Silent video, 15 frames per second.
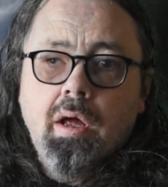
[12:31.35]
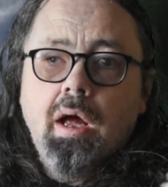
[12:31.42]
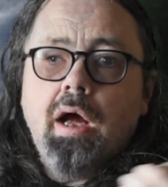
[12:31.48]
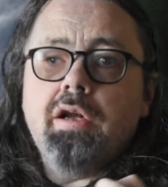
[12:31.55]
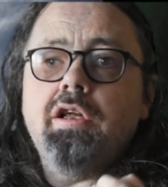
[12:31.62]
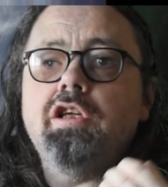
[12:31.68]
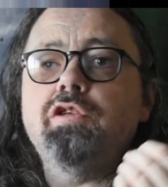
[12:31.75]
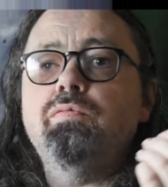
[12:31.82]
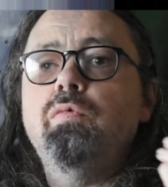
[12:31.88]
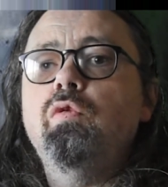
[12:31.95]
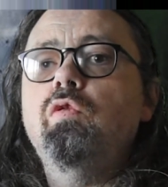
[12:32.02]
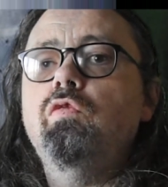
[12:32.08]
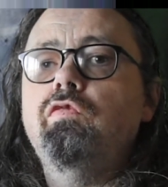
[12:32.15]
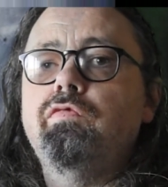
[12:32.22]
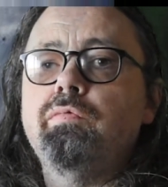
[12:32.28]
and his
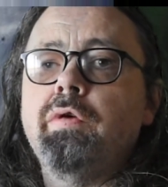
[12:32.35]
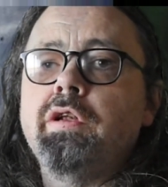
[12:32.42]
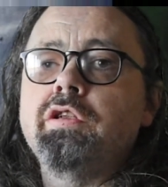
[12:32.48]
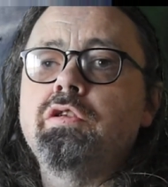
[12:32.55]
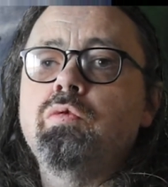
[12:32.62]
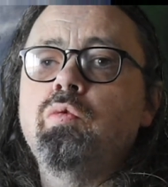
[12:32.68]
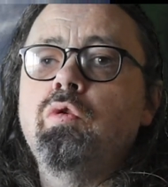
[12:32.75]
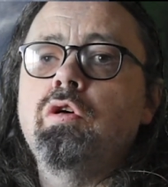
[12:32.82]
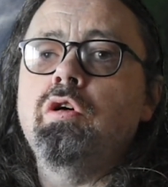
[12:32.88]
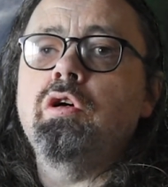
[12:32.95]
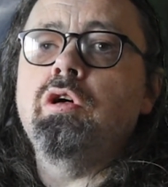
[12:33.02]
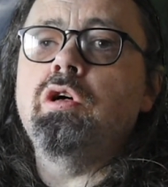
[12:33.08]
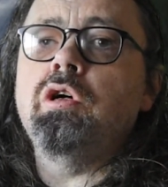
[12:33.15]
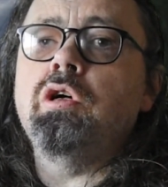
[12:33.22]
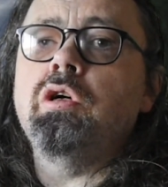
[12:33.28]
movements
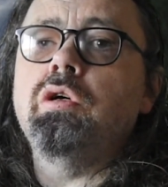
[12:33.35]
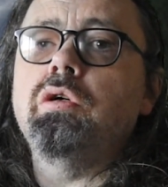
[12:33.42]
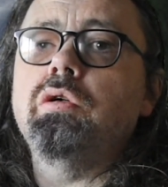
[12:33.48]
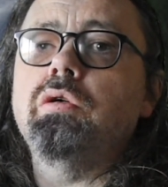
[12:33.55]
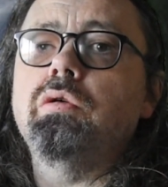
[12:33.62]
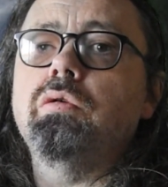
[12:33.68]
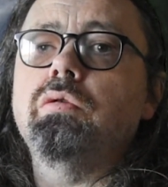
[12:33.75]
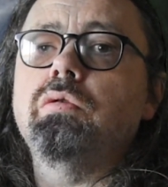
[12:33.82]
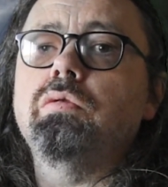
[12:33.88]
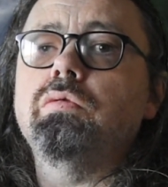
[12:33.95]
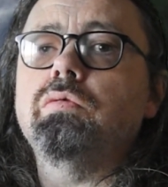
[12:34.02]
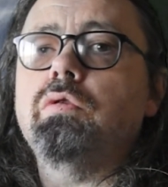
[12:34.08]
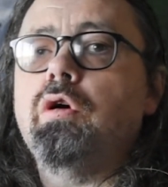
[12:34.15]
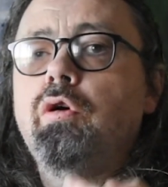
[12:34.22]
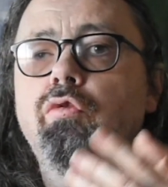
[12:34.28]
were
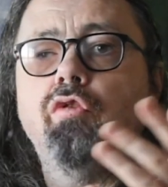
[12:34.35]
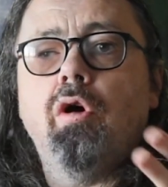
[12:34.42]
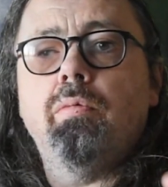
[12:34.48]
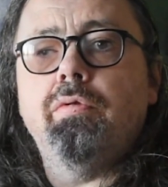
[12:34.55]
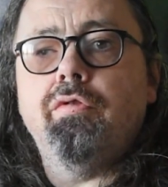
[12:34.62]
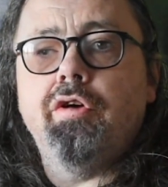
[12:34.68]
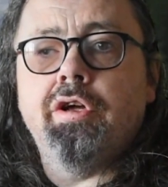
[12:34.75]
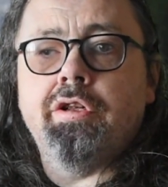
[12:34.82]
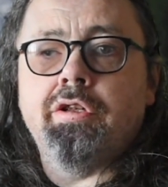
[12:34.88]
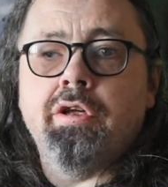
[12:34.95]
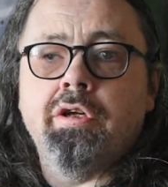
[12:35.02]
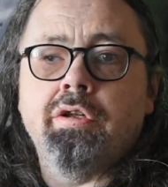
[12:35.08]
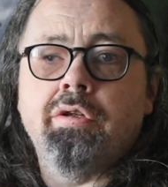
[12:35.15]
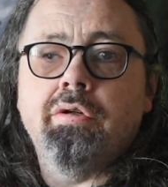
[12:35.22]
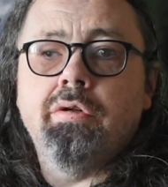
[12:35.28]

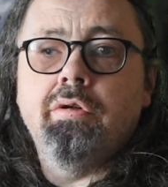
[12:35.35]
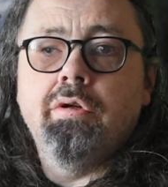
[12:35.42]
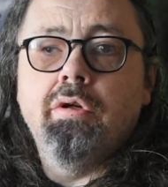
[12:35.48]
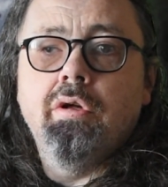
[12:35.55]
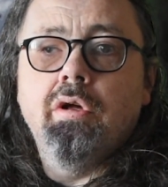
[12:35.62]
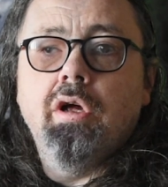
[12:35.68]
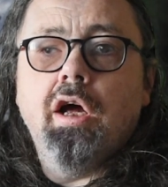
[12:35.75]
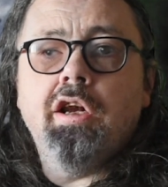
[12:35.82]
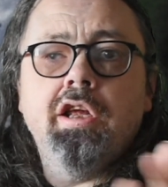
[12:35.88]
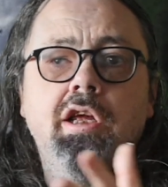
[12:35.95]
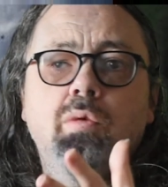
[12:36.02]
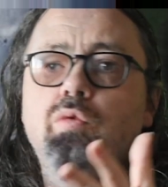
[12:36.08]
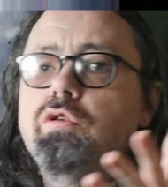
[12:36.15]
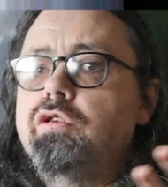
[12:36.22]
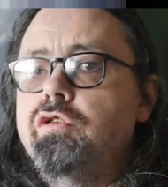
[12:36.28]
corroborated, and
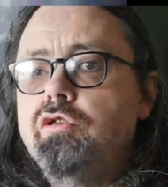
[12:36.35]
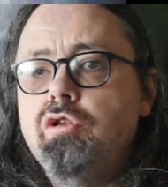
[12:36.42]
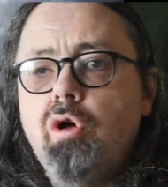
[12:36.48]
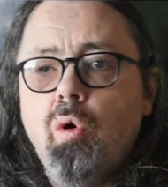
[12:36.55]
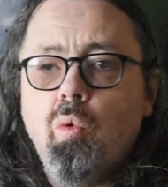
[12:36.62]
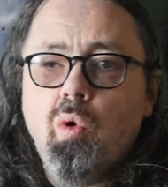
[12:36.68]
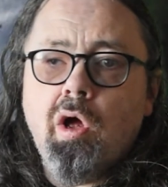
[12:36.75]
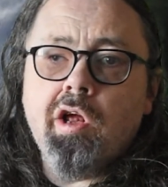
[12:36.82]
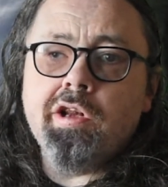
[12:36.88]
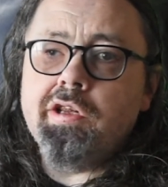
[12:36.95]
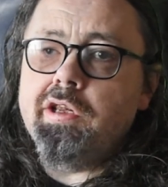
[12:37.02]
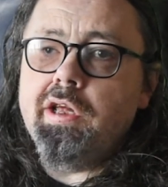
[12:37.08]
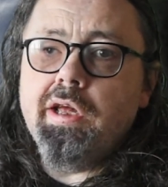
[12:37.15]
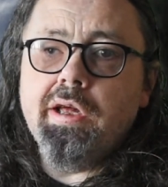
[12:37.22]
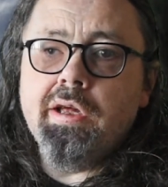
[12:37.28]
he was nowhere
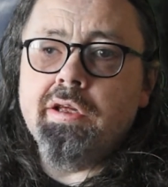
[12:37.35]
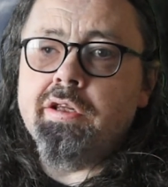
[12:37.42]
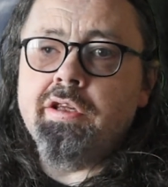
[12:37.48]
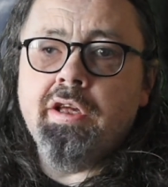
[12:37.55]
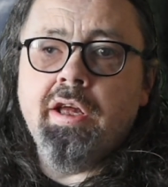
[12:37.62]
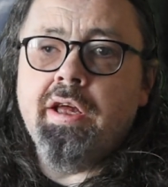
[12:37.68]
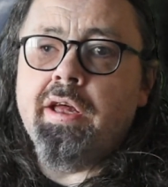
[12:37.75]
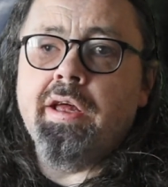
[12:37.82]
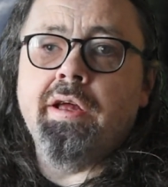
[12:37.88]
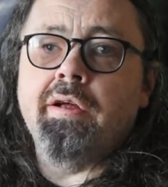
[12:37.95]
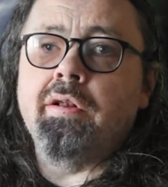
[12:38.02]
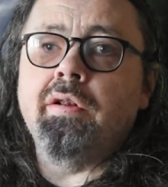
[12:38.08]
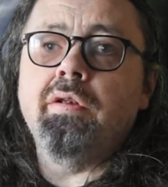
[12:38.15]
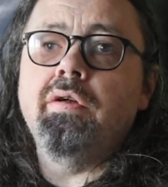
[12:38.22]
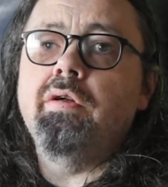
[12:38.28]
near
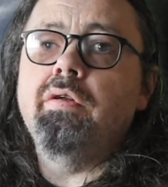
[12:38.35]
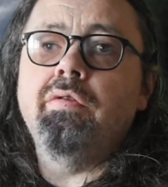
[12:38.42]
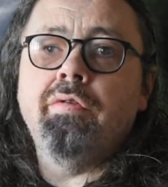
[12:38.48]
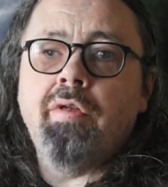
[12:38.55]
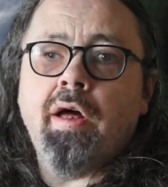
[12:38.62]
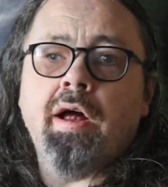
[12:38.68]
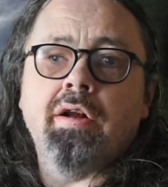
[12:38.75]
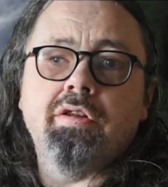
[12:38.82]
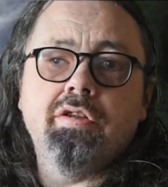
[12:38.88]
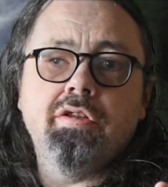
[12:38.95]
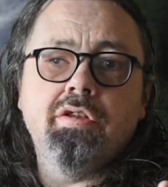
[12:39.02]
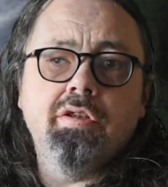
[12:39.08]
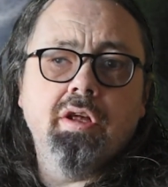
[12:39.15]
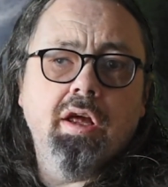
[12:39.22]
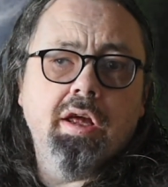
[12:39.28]
Yale that
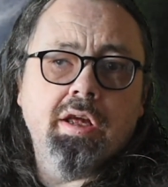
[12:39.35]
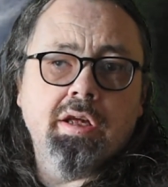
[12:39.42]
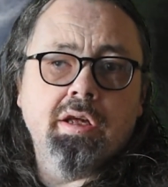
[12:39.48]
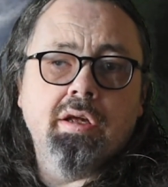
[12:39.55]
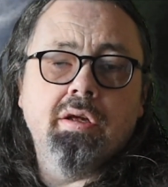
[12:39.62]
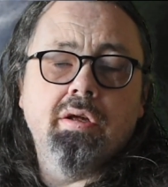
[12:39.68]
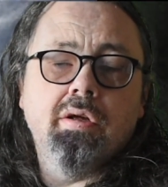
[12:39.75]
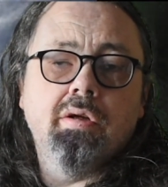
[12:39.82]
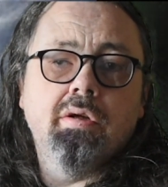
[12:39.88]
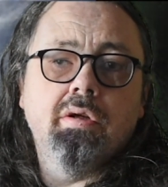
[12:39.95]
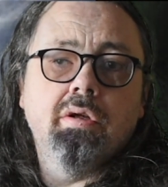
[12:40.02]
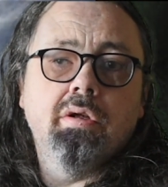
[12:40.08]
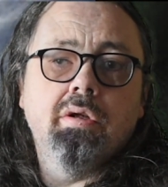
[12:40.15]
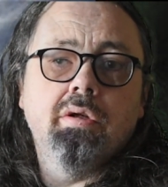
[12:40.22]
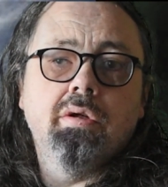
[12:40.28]
day.
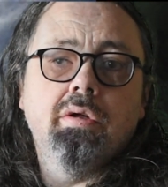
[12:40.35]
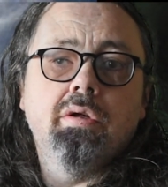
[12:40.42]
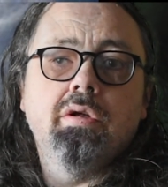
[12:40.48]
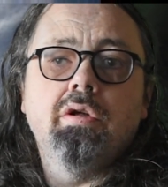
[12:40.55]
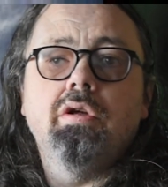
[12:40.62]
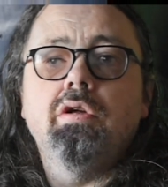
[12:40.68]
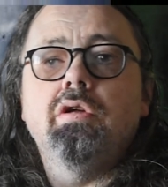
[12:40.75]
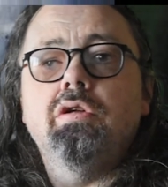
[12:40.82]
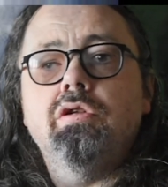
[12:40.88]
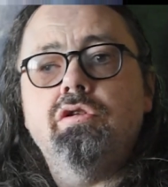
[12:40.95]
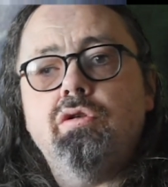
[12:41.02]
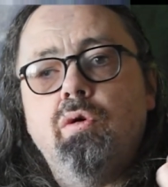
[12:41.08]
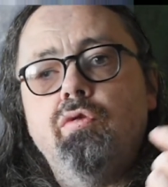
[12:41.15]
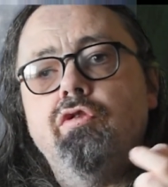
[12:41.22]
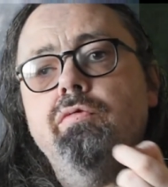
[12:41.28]

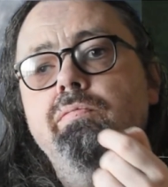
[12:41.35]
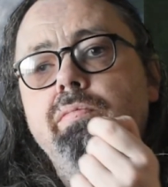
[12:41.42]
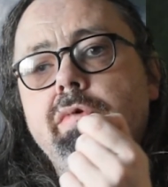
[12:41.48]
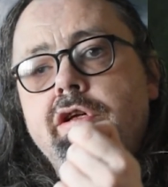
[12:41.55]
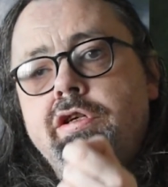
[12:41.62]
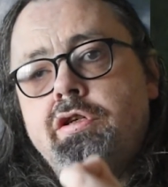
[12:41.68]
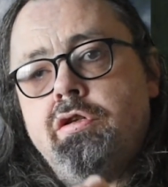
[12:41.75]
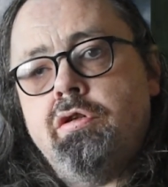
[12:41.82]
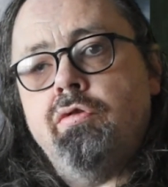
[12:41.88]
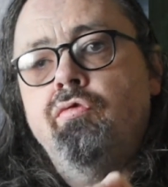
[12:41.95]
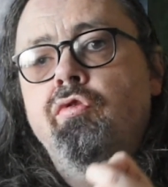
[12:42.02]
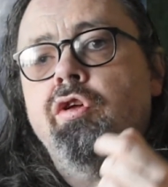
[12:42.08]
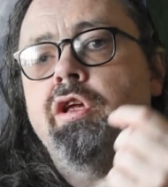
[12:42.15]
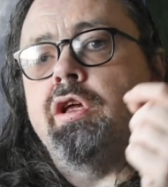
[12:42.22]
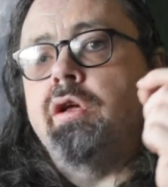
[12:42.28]
So the
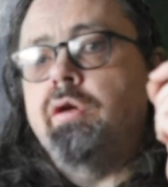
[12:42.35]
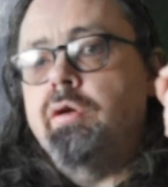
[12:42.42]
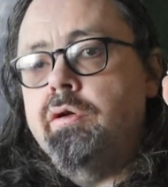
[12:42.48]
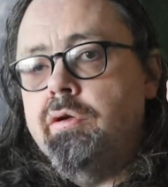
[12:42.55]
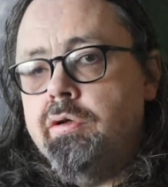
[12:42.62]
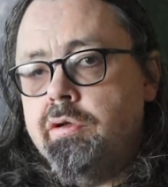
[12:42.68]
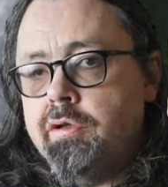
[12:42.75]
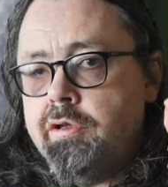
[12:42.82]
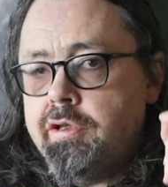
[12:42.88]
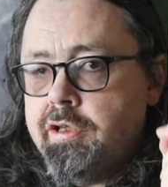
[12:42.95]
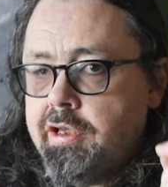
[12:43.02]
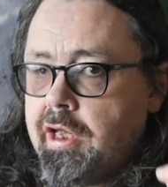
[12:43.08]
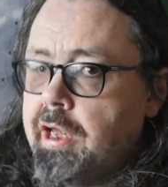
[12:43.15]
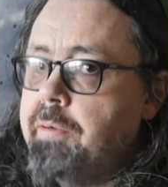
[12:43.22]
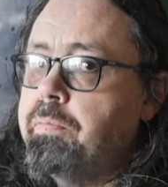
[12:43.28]
mystery
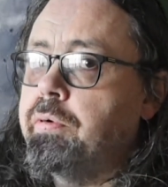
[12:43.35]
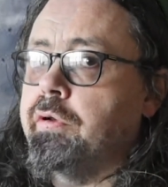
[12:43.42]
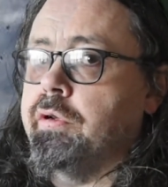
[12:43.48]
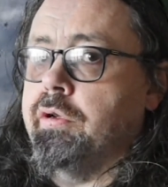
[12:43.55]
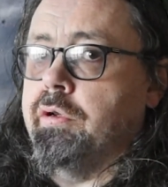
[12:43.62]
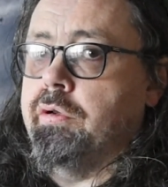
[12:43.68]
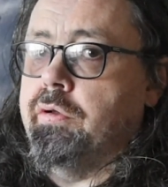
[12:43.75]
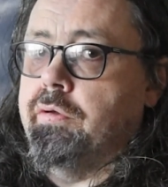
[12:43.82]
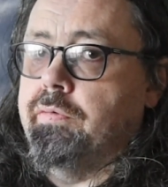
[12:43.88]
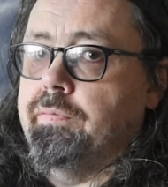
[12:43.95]
deepened.